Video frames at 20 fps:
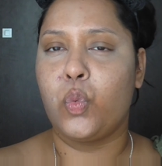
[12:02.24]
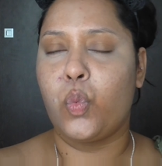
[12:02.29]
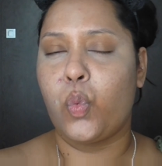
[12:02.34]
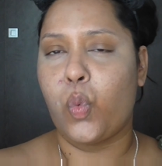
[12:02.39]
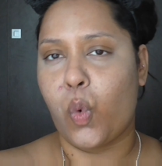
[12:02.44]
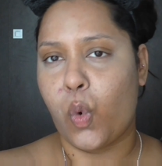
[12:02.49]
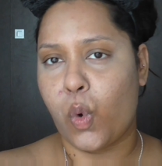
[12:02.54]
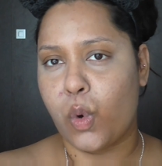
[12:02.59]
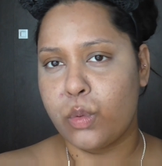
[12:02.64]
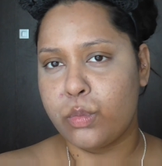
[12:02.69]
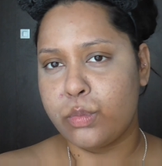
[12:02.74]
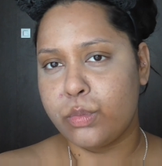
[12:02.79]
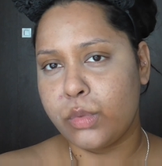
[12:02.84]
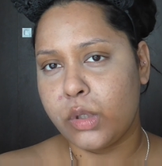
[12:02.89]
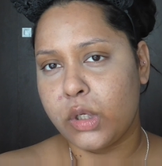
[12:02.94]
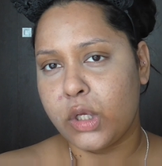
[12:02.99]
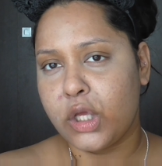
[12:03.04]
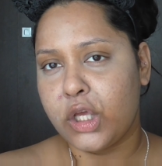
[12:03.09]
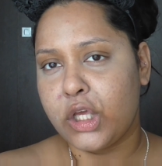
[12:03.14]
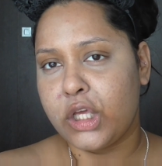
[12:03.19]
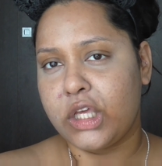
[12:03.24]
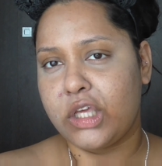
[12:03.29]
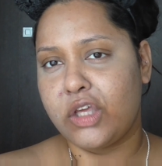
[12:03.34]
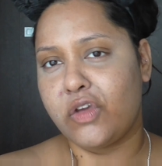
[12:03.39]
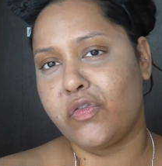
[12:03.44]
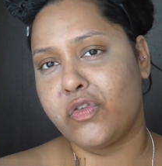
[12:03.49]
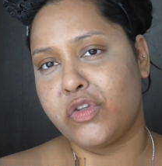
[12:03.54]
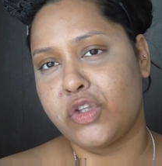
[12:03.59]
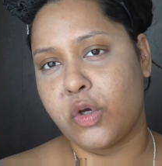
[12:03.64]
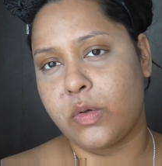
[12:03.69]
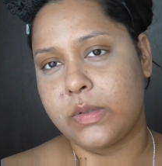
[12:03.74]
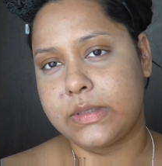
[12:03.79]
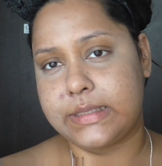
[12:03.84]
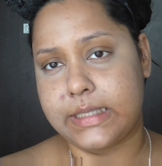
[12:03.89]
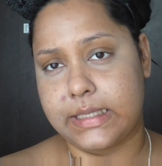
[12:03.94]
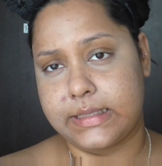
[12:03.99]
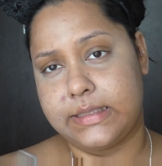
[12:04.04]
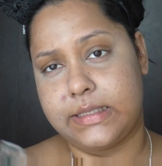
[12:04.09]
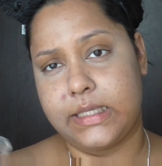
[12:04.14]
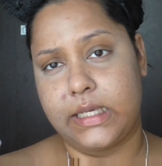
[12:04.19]
warm, even though it
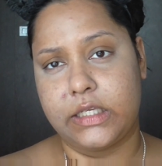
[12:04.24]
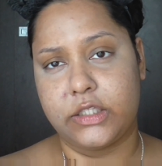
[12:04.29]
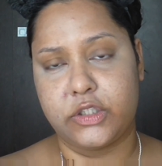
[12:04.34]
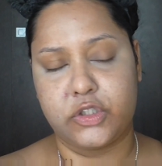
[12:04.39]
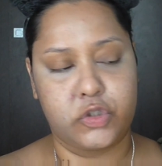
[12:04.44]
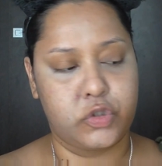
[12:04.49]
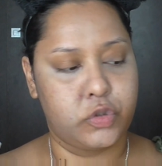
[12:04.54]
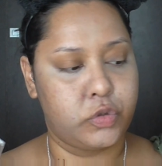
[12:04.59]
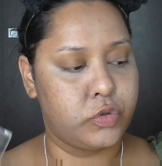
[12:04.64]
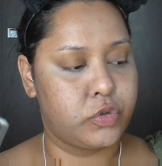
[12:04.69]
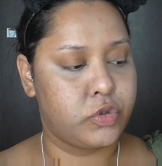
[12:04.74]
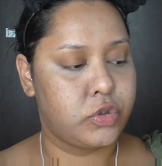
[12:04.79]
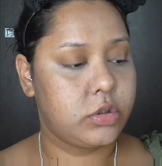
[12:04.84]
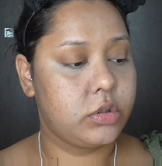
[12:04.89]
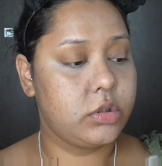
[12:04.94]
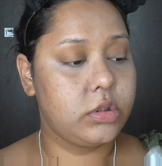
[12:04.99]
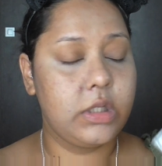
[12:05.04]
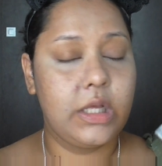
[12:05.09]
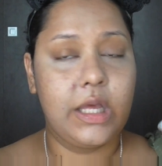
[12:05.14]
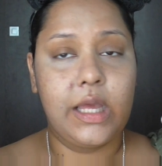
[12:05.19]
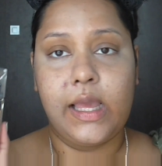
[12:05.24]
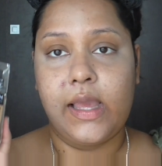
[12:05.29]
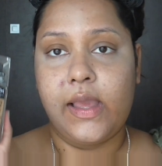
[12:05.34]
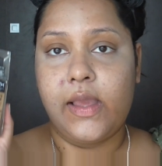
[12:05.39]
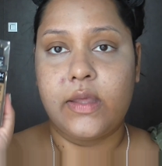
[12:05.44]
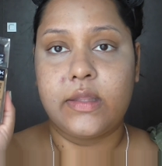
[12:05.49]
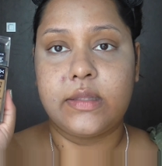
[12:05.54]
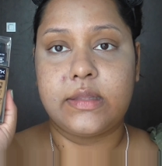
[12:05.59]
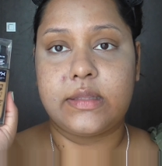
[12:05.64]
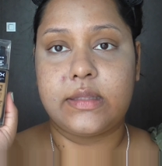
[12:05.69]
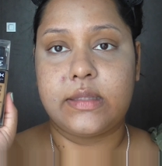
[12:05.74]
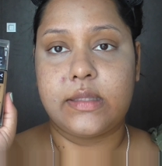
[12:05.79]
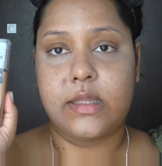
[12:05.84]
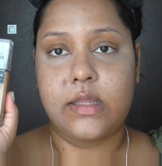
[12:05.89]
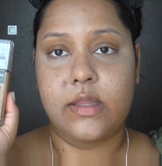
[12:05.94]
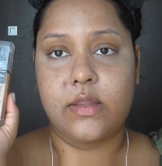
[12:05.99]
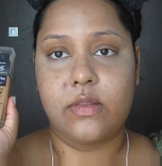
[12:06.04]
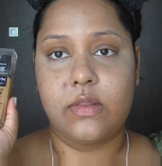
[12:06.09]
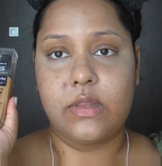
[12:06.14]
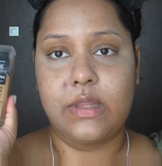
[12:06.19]
does say it's neutral.
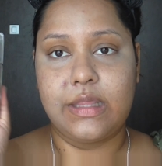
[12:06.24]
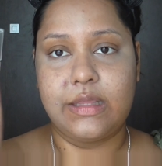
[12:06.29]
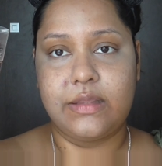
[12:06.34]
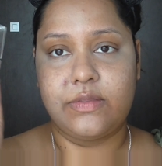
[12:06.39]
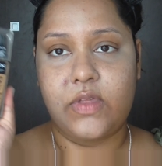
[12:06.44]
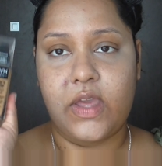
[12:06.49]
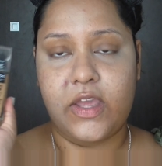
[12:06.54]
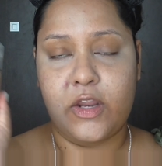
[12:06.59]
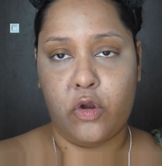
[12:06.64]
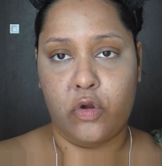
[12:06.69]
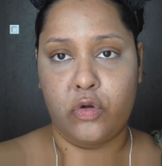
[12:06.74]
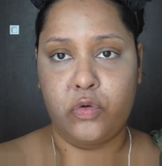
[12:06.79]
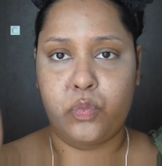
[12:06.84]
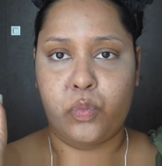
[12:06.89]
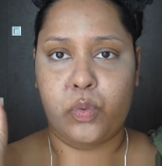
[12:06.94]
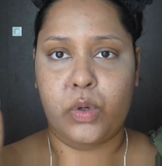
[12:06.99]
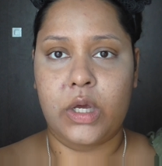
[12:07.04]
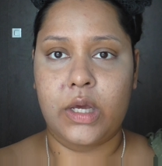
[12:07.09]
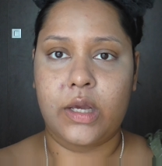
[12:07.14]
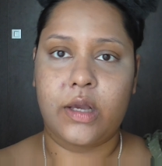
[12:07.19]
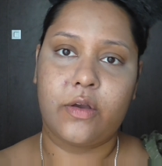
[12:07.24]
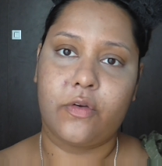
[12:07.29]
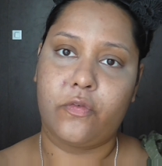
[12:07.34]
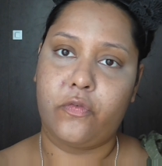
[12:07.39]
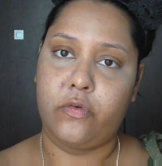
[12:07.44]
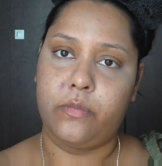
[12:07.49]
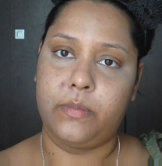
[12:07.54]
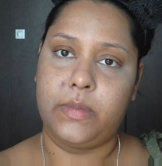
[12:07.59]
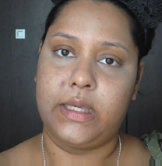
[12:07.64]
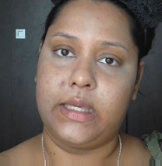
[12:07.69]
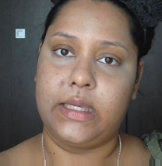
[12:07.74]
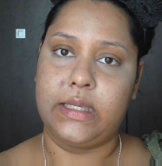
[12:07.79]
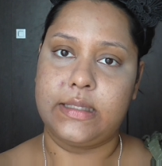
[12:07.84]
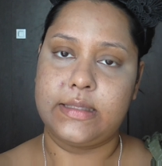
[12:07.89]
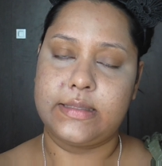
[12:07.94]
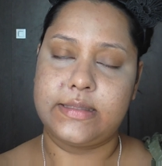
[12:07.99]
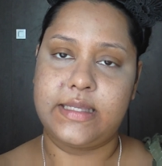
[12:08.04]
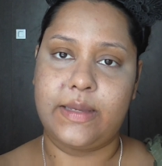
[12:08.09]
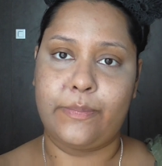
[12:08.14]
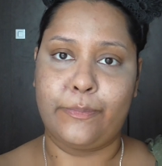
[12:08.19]
They don't work for
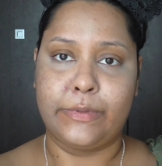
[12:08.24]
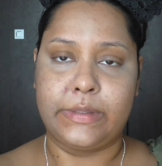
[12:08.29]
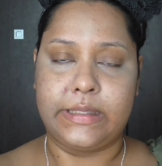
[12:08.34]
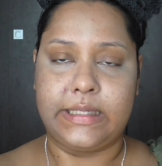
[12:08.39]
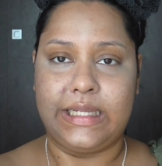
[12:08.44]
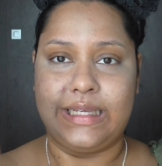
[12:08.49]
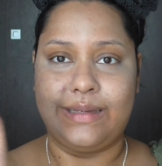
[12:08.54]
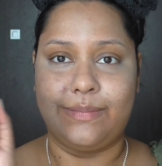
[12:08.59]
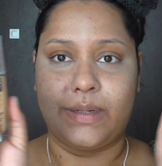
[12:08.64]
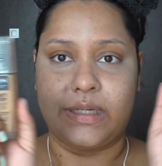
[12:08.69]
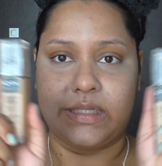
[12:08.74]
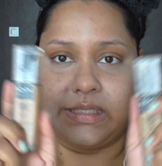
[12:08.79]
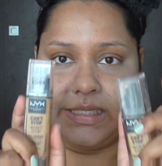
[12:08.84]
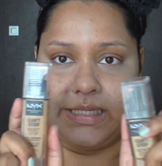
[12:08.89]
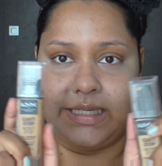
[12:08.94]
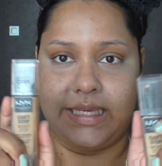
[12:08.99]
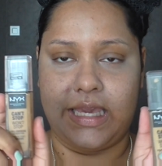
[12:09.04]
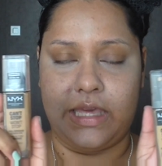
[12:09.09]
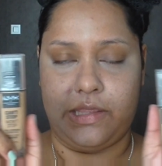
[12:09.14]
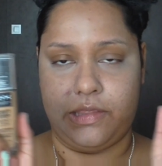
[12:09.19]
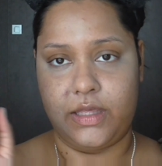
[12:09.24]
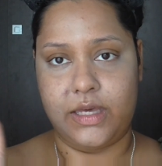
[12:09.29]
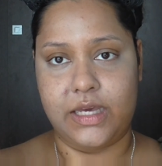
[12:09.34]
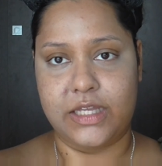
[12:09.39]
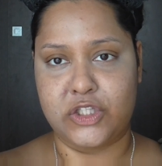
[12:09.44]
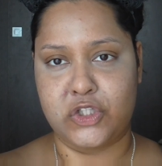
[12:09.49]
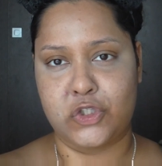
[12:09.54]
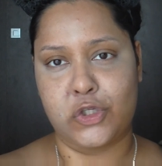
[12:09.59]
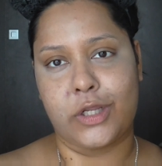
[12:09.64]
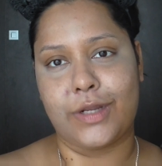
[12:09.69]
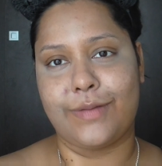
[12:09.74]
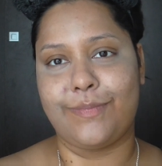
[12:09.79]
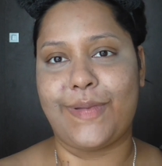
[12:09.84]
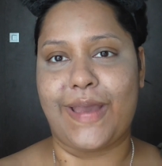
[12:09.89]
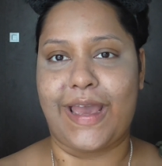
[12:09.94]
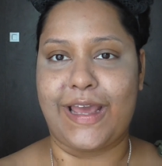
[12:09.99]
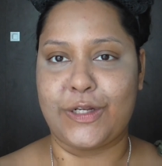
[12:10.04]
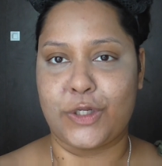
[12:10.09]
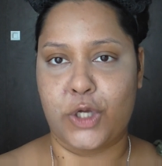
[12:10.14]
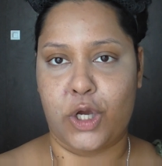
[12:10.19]
me separately, but together it's not a
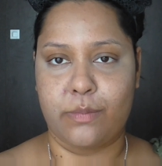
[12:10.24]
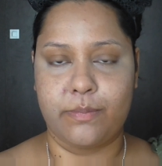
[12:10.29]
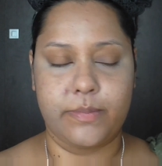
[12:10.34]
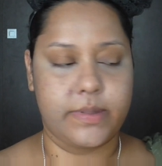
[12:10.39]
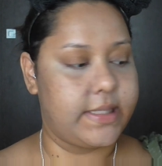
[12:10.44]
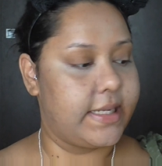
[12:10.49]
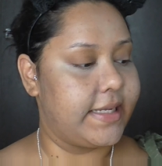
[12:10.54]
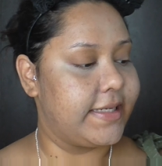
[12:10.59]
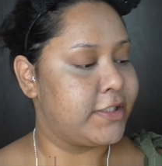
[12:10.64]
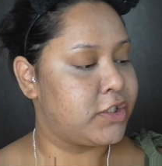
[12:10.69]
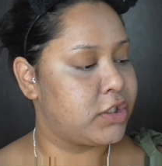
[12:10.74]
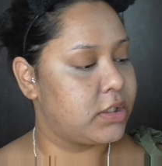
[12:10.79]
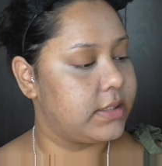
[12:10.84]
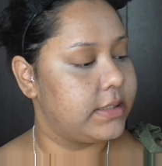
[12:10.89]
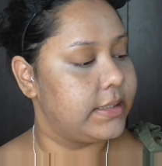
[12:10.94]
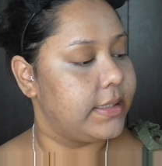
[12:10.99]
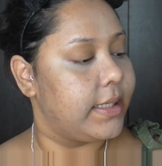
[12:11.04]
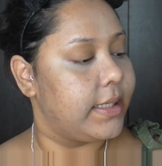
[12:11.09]
bad combination.